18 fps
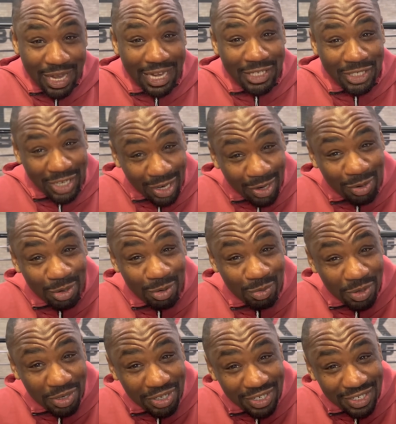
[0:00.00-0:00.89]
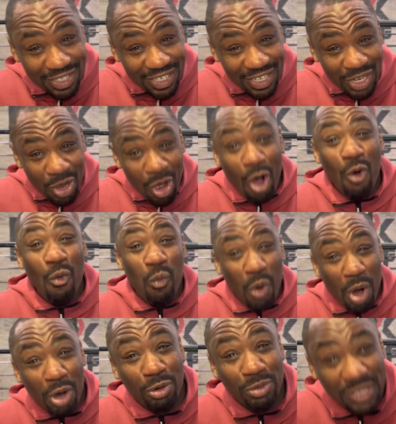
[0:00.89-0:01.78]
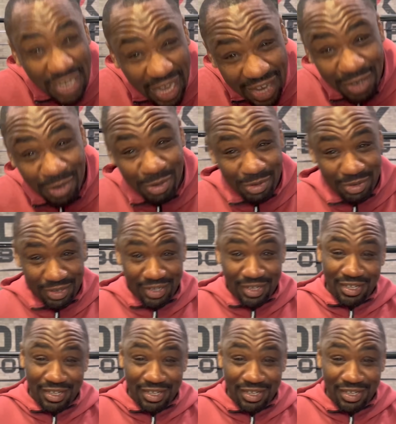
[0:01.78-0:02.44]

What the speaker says: check on the wood, a world title,